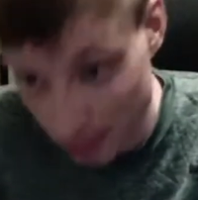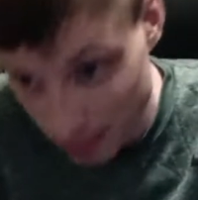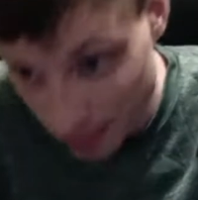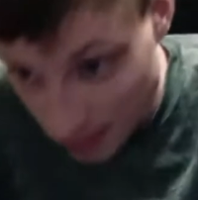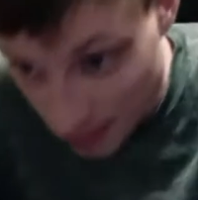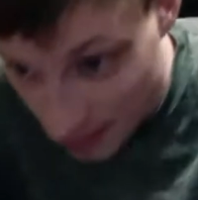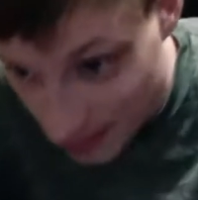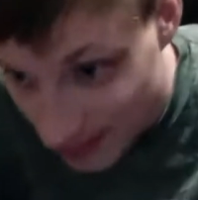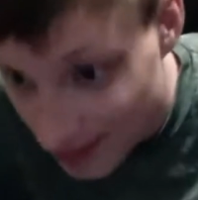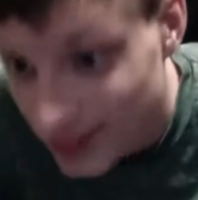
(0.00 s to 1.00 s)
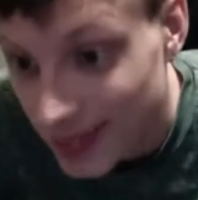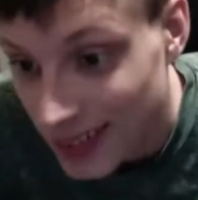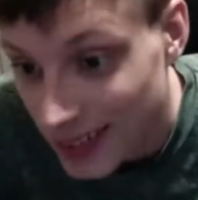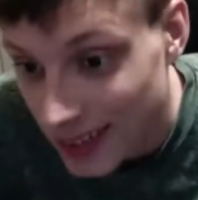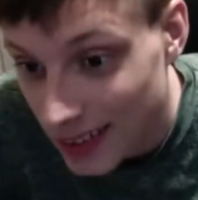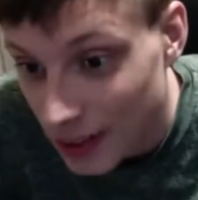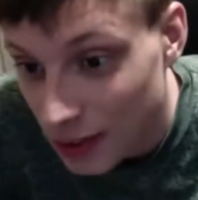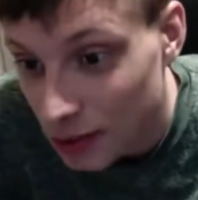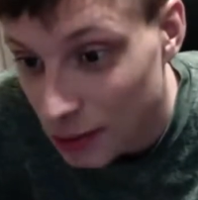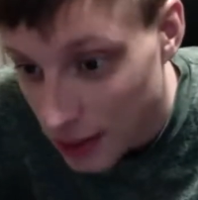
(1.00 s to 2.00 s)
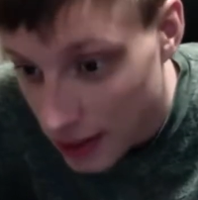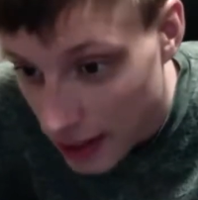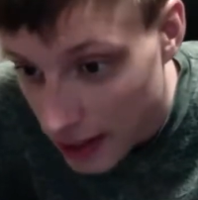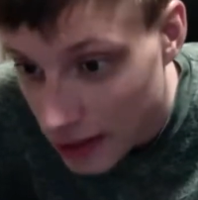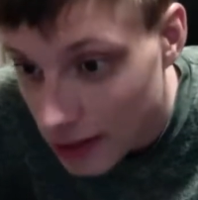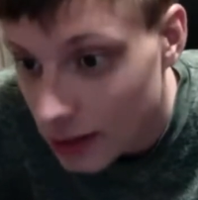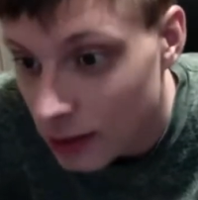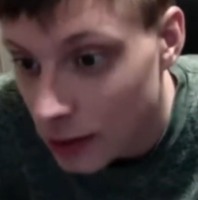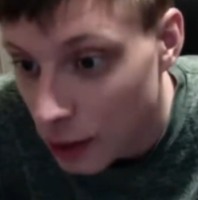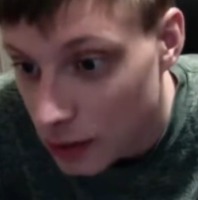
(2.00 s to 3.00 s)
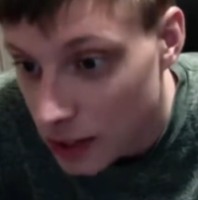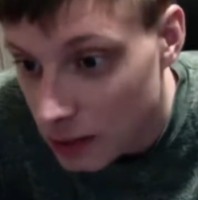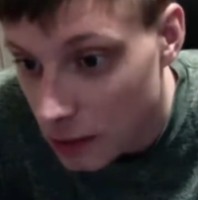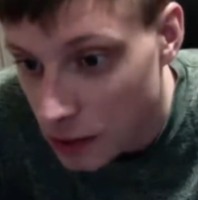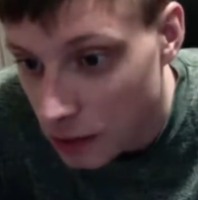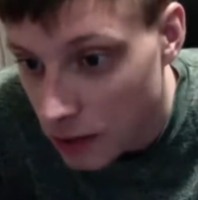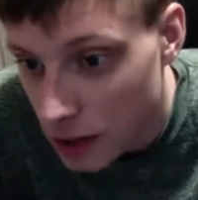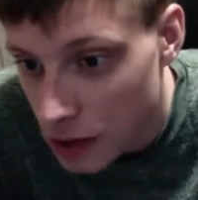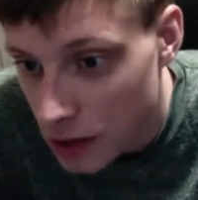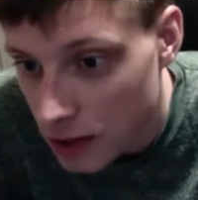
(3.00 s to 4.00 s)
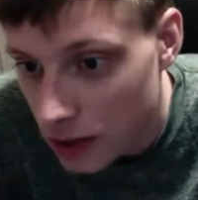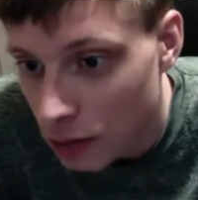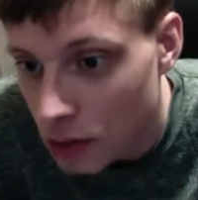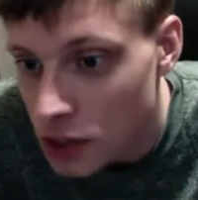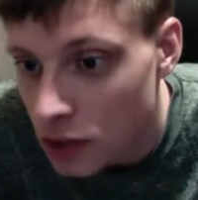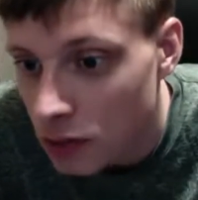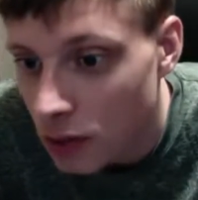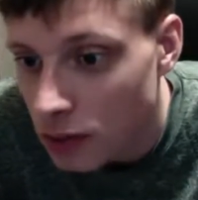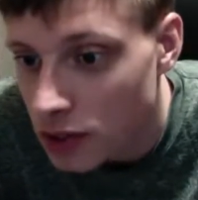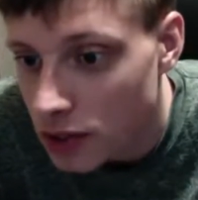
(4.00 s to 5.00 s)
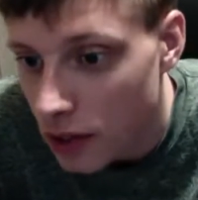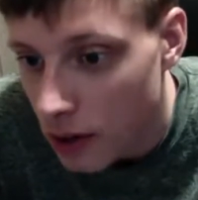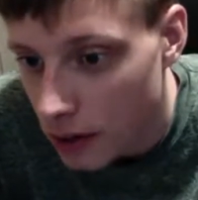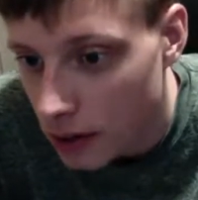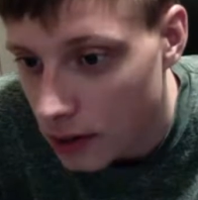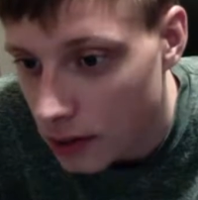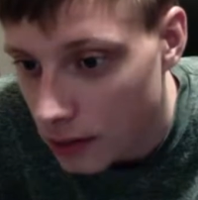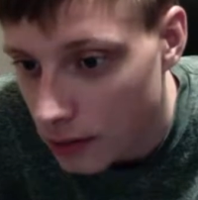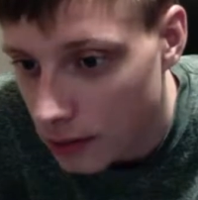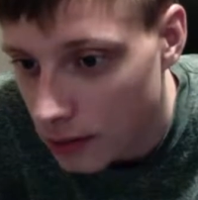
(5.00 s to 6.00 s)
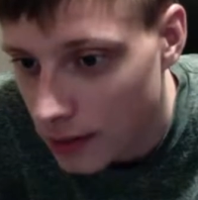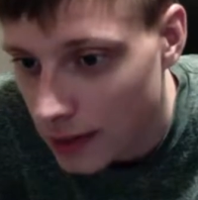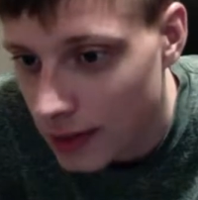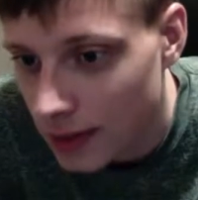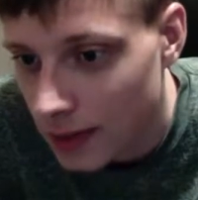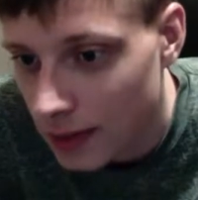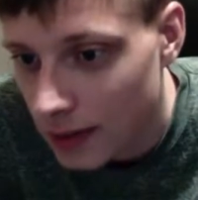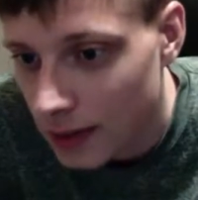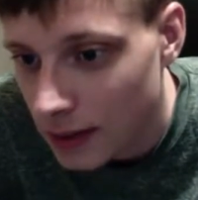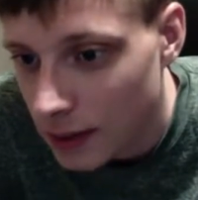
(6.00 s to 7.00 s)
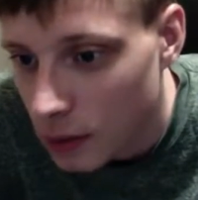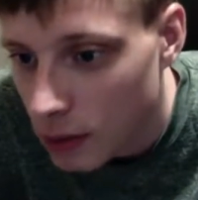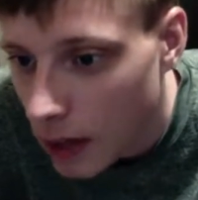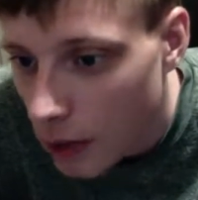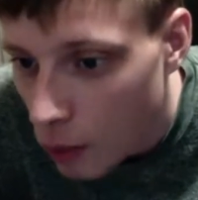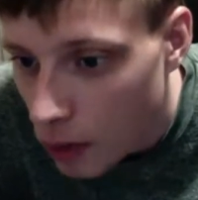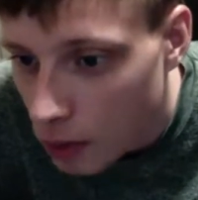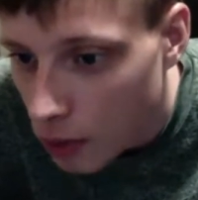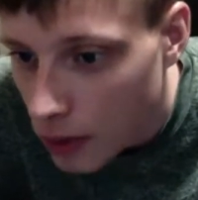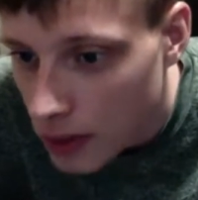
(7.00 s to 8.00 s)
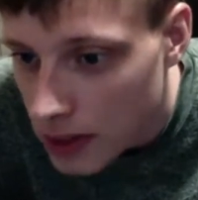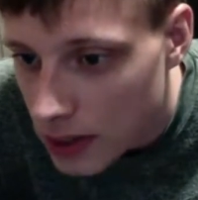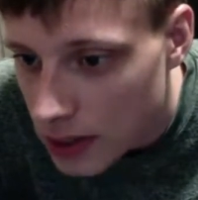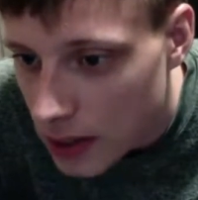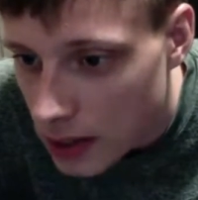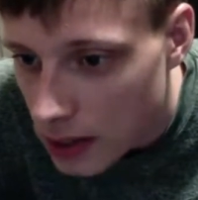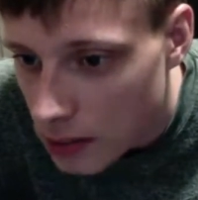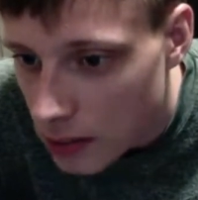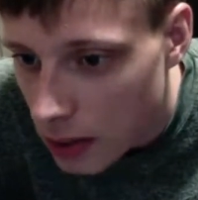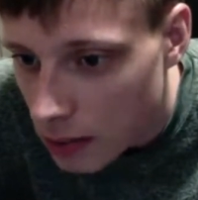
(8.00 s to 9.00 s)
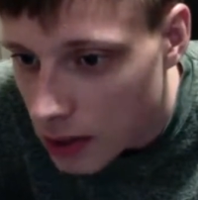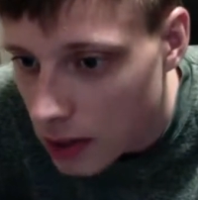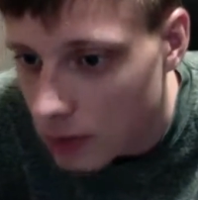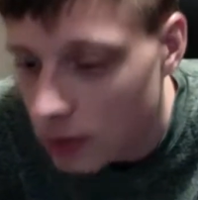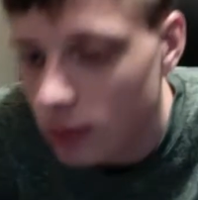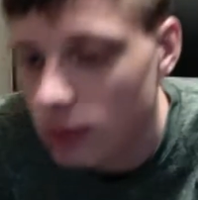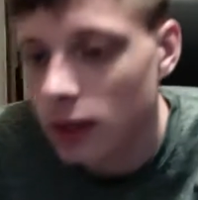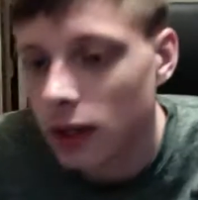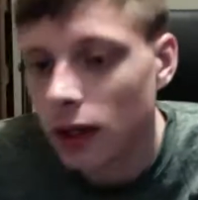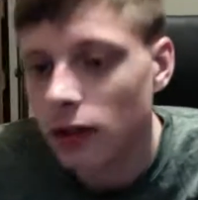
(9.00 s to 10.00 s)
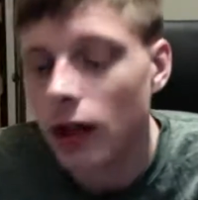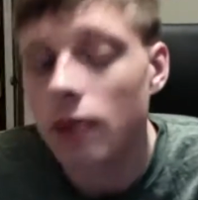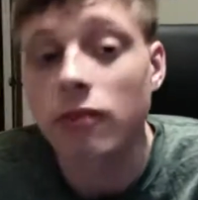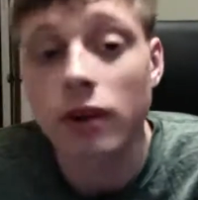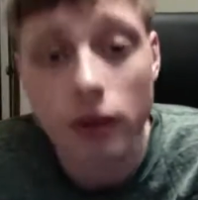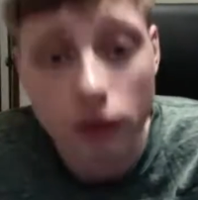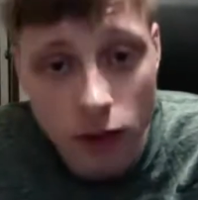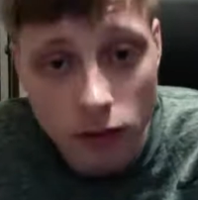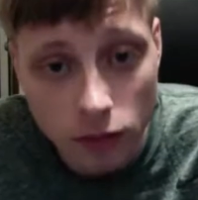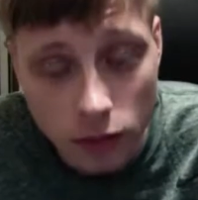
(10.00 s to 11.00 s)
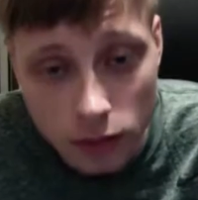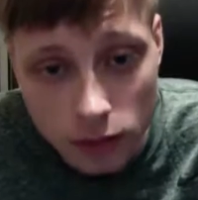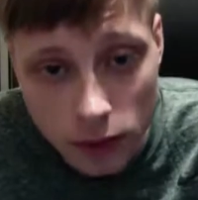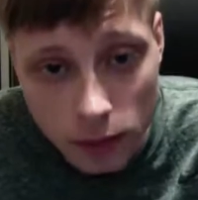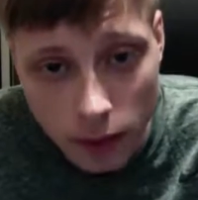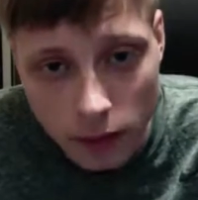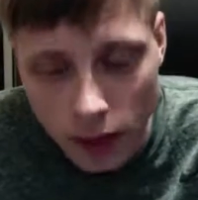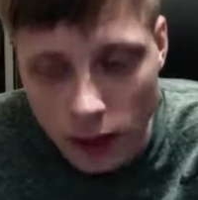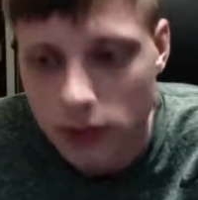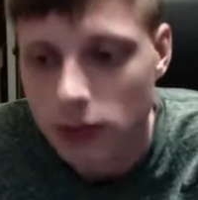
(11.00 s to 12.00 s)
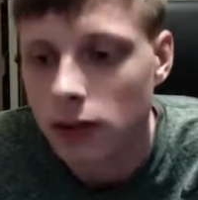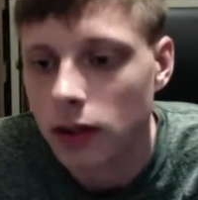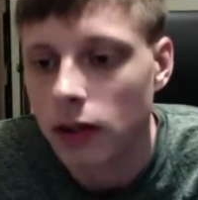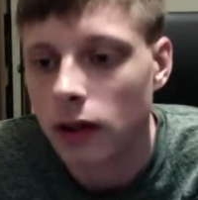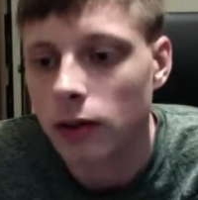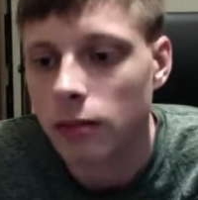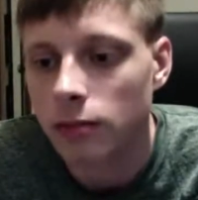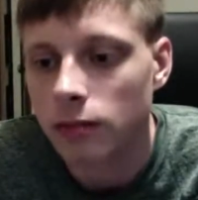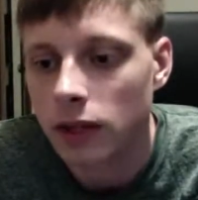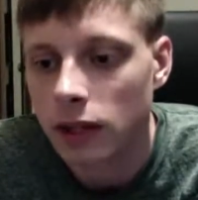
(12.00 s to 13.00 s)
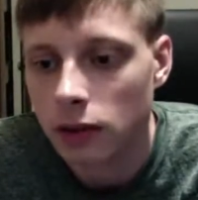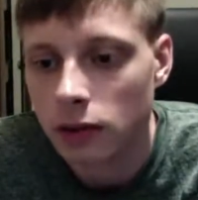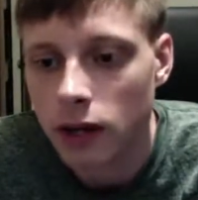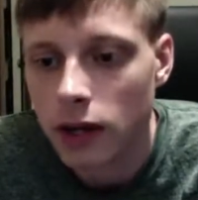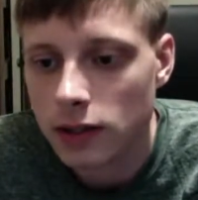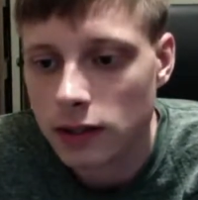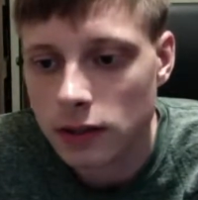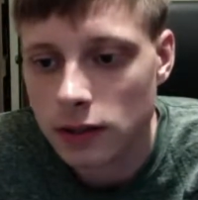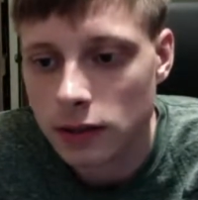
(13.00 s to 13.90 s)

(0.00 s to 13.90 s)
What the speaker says: Hmm. It looks really nice. Loads of special features and original poster art. You got 1.6K subscribers. How do you feel about that? I'm very grateful about that. Thank you guys.